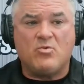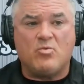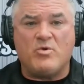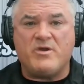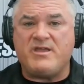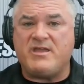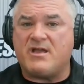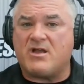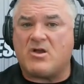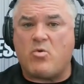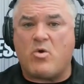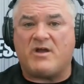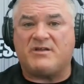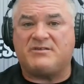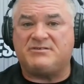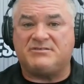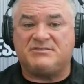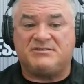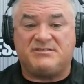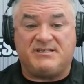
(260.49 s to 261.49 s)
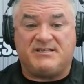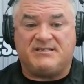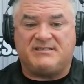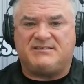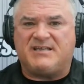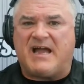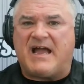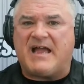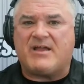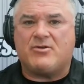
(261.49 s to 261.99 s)
We get questions the
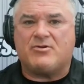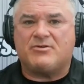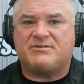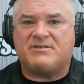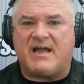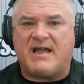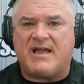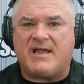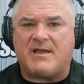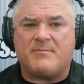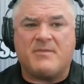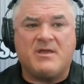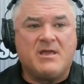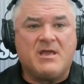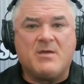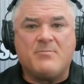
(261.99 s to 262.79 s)
entire time.